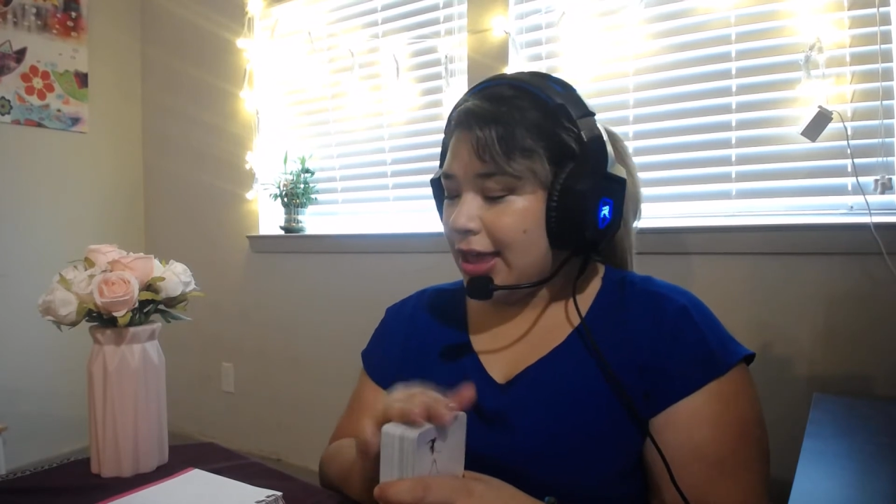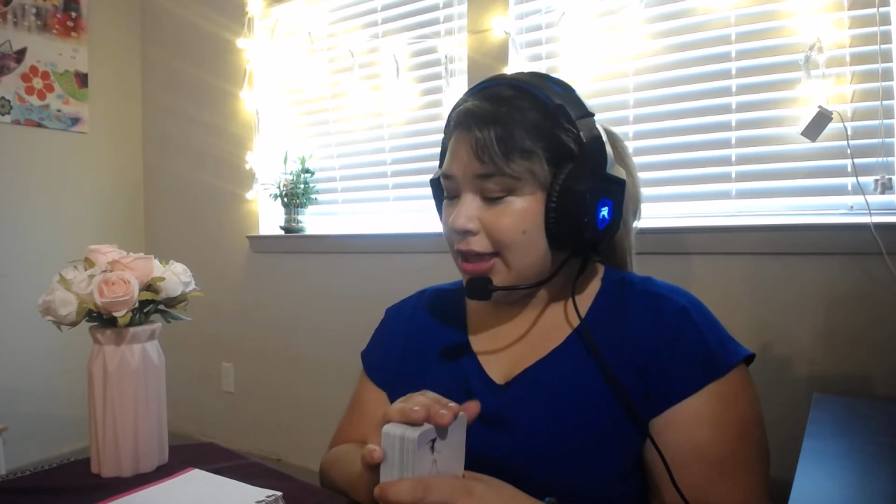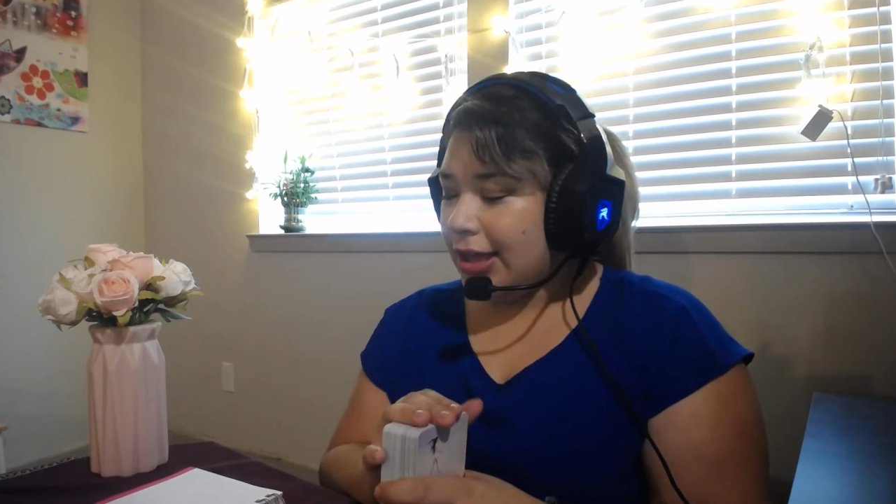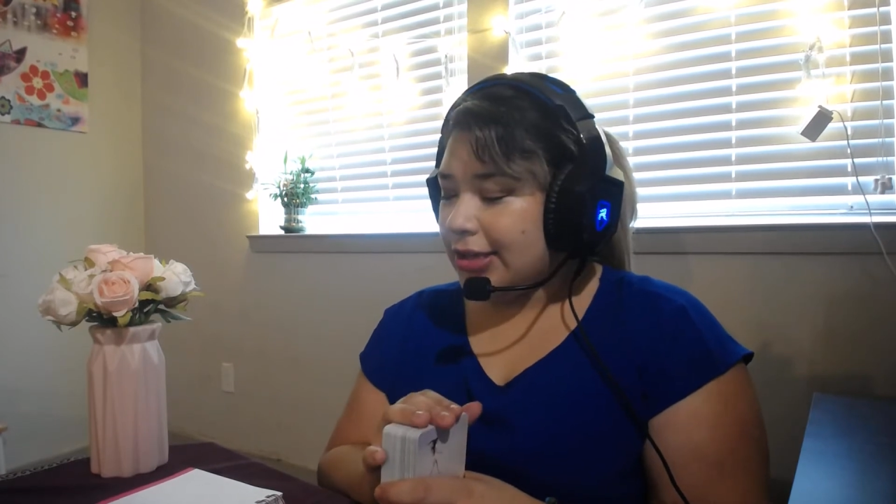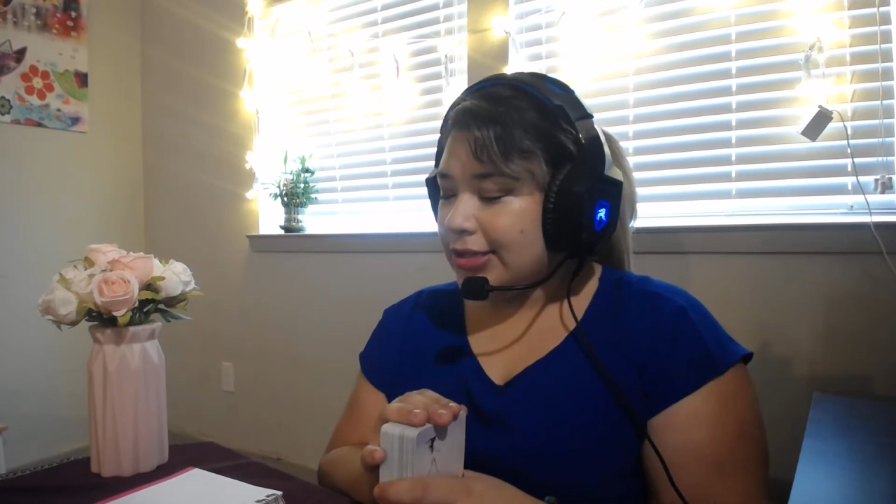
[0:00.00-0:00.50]

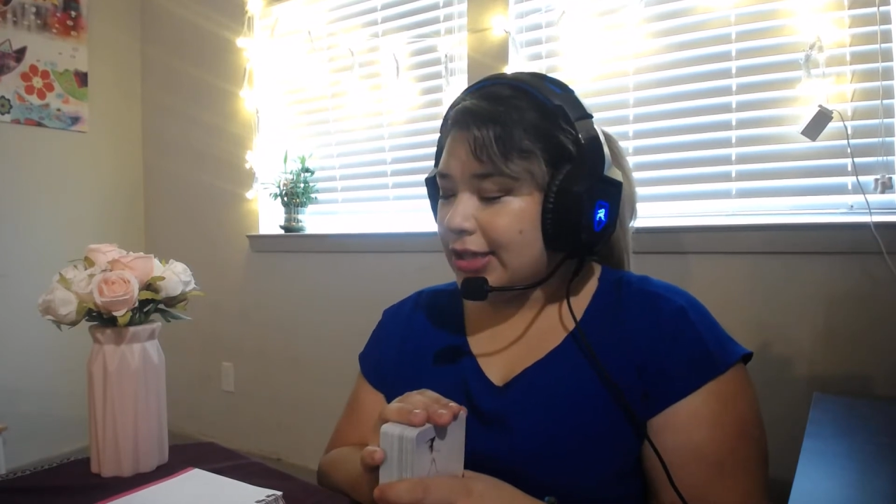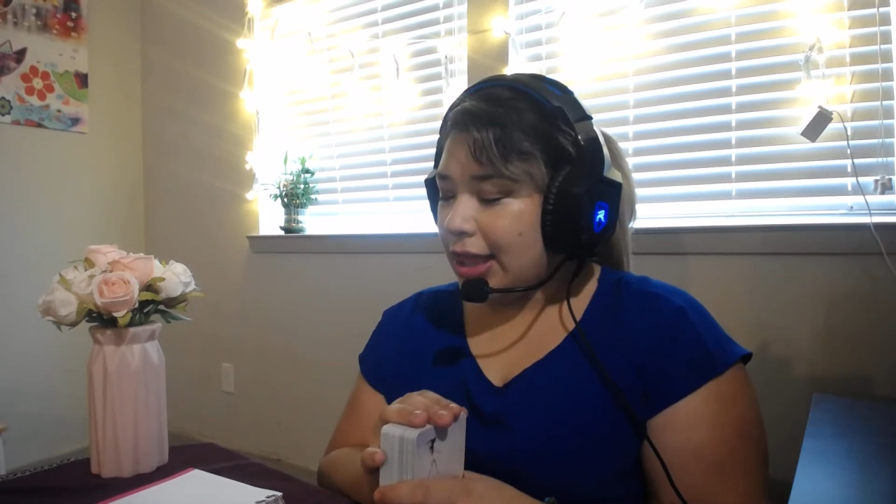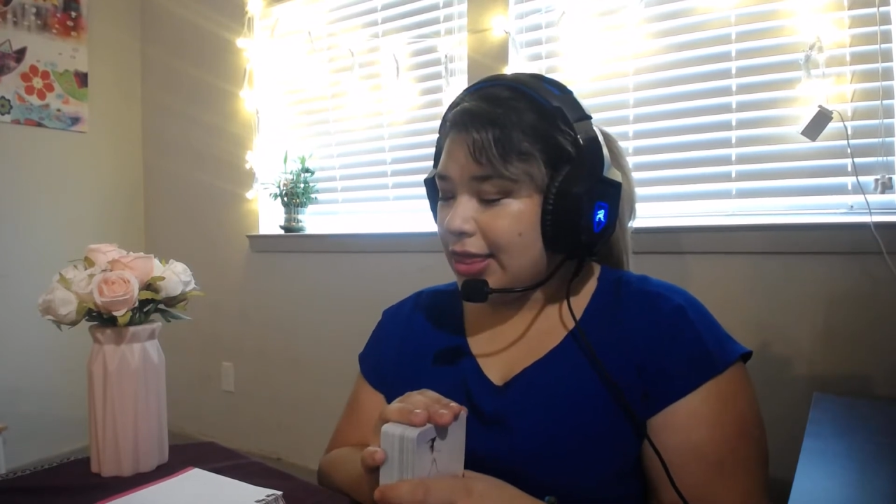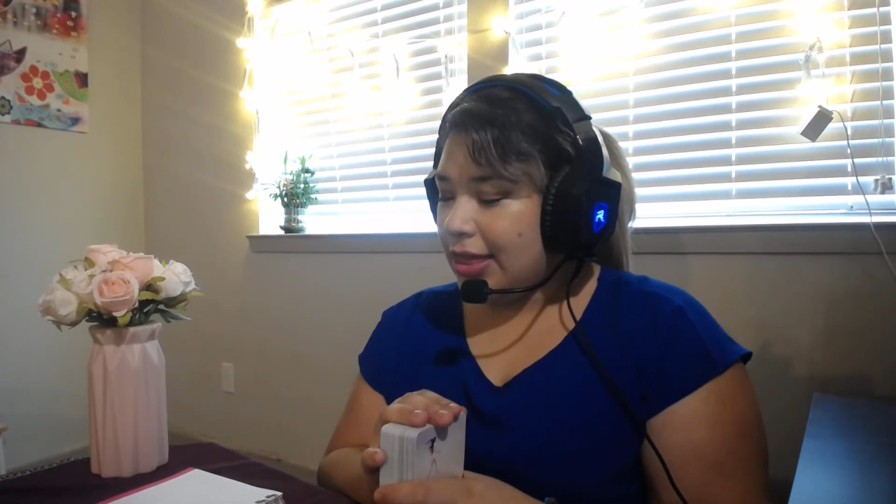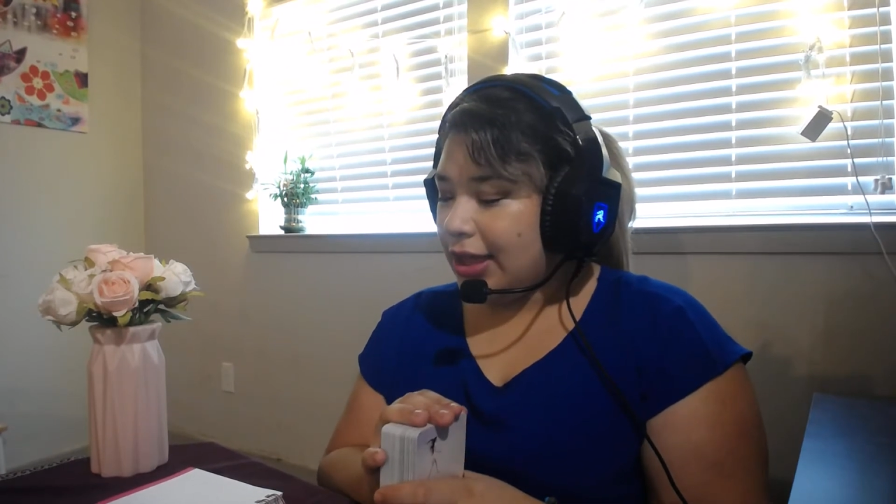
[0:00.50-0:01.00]
is
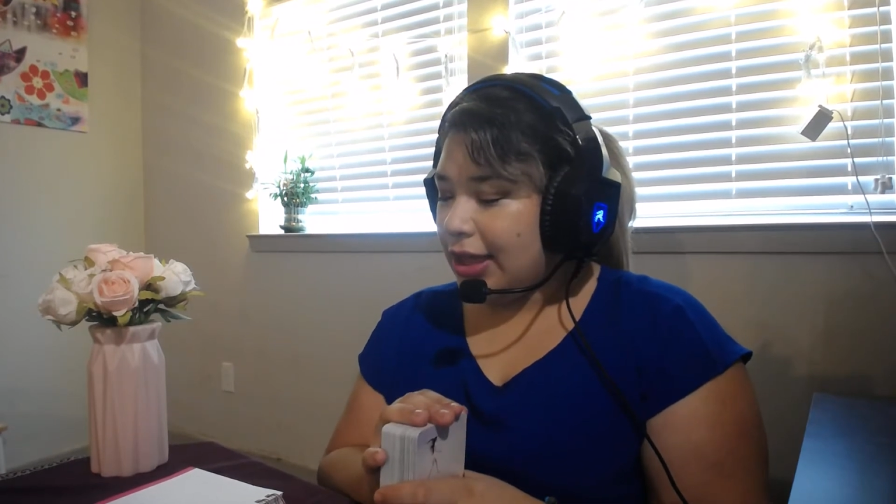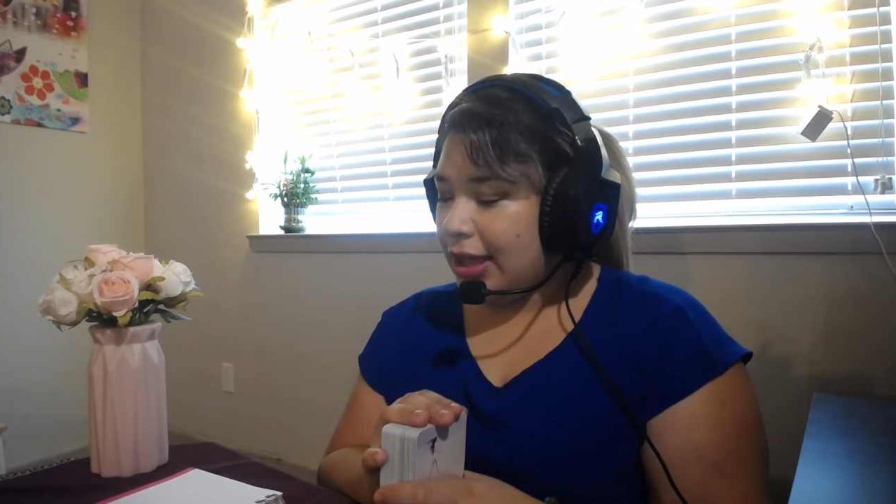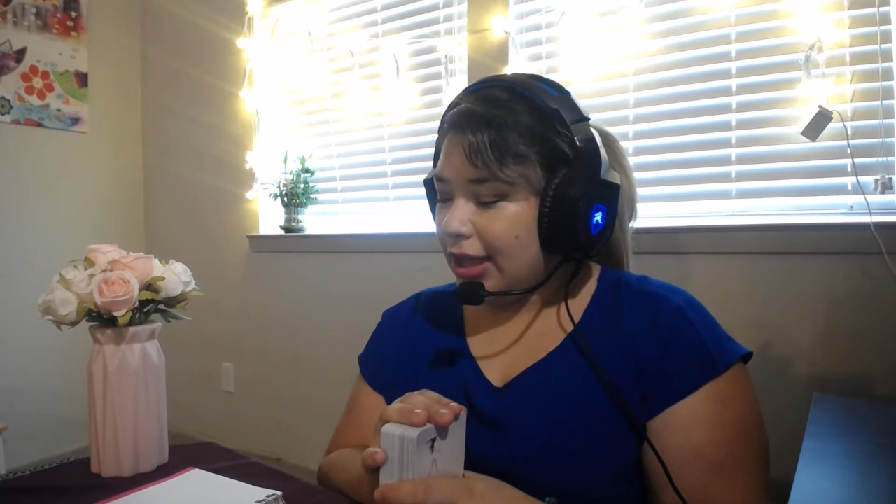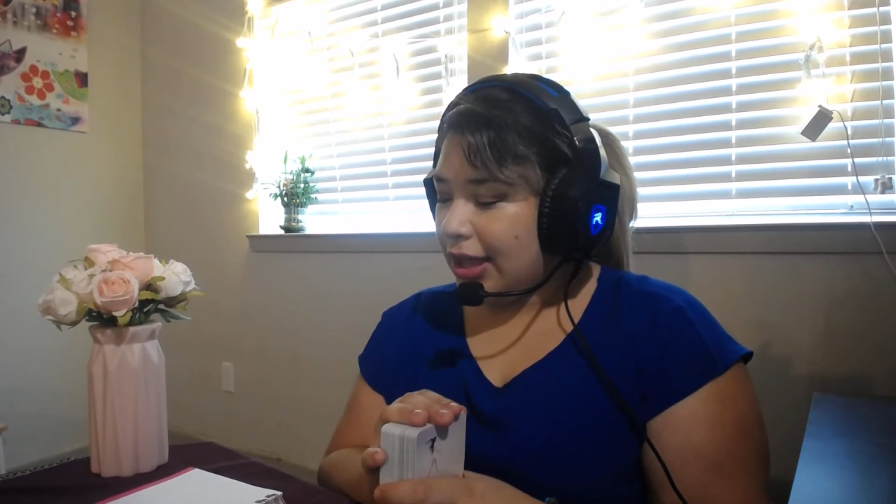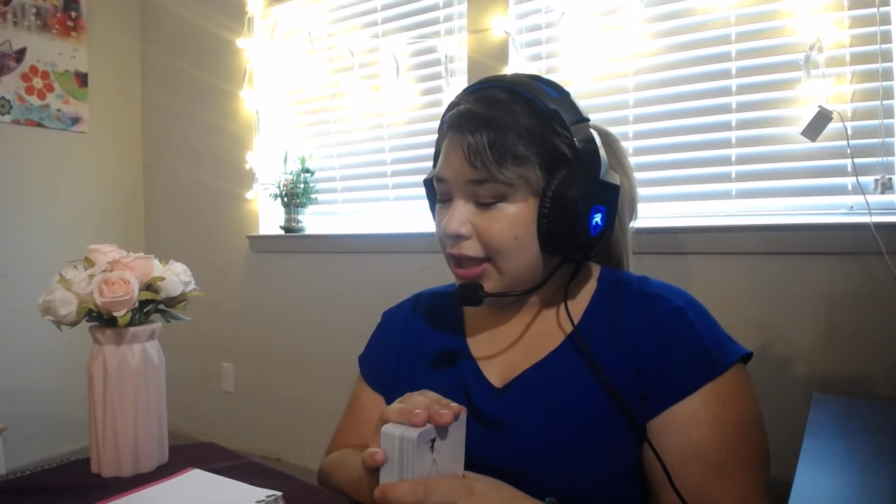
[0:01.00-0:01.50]

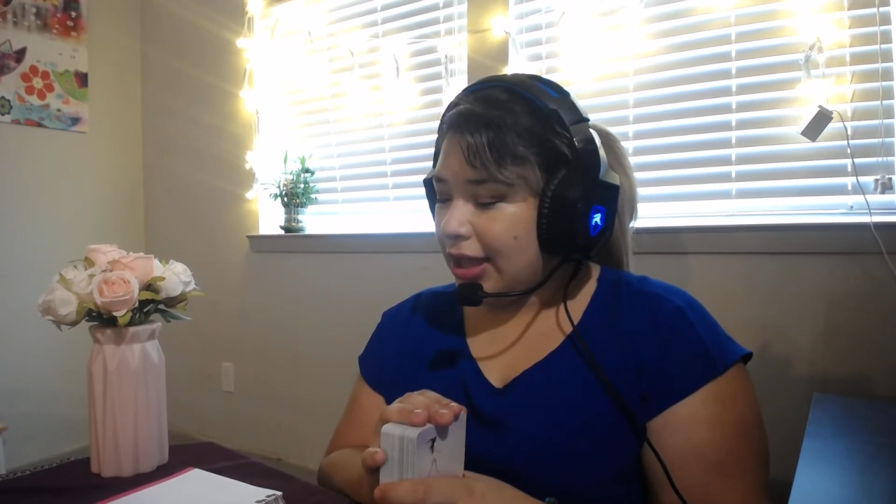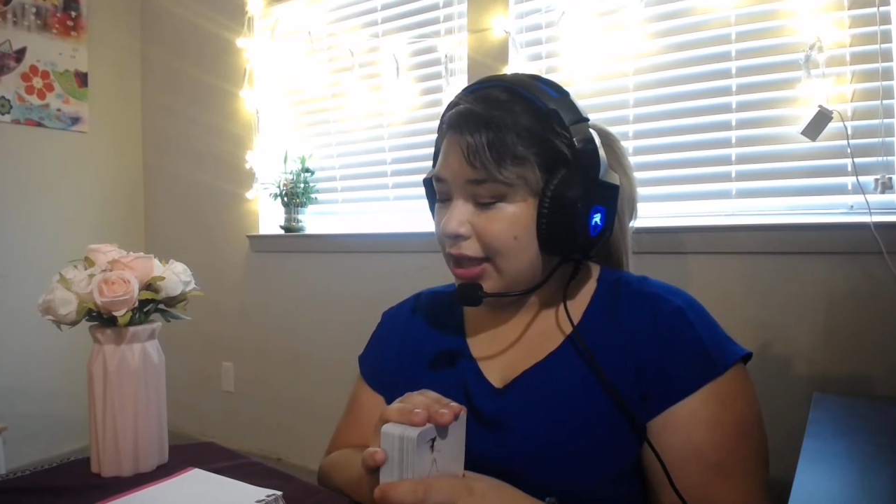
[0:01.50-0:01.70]
the